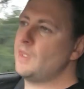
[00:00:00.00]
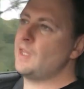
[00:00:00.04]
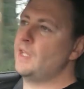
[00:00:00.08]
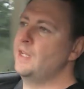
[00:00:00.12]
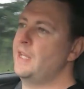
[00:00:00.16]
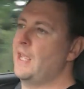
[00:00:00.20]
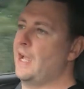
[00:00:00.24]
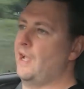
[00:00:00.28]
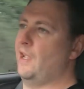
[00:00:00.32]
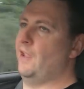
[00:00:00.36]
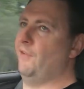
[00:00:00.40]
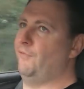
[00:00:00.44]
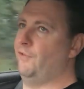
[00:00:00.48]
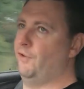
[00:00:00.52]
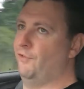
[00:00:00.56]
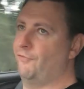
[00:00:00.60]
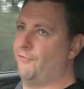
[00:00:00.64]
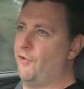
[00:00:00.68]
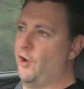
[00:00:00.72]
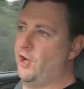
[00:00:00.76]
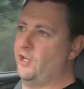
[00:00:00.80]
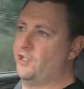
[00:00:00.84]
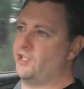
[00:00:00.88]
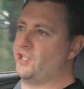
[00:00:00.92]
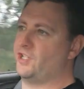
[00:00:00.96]
Now if you
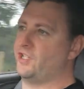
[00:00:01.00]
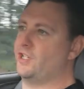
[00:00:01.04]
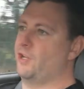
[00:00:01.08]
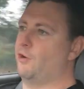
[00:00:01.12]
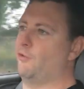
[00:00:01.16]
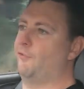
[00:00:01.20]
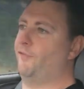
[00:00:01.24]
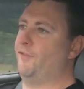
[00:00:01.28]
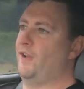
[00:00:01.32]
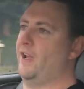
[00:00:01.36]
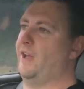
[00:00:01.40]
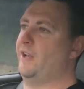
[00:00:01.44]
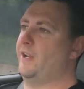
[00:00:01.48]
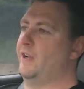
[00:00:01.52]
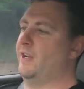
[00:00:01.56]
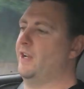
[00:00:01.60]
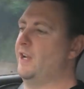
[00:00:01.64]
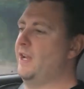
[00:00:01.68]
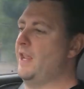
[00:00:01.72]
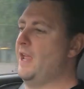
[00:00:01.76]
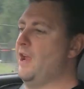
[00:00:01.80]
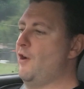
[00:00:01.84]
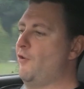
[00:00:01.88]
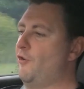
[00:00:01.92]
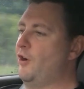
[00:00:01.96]
find yourself out in
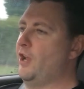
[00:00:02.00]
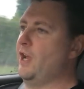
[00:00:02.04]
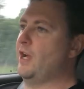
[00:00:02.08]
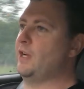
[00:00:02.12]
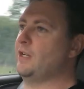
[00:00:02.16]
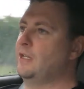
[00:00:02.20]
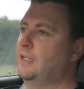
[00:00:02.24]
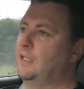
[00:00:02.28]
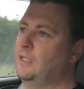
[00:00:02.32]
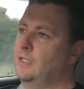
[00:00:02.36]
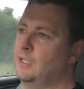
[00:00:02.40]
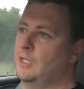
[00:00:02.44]
an area